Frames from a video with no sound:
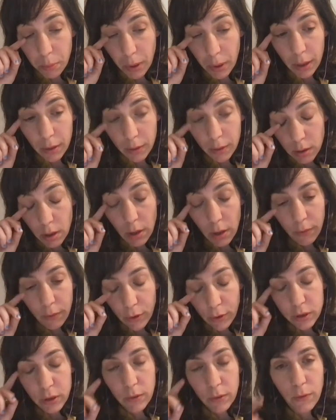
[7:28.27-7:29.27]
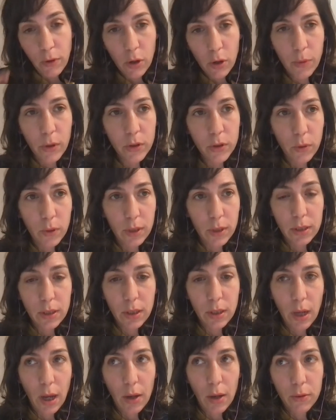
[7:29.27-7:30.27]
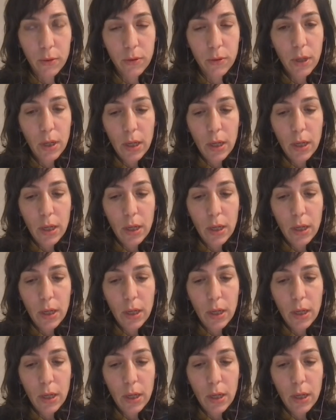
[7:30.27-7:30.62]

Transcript: but first and foremost with Netanyahu.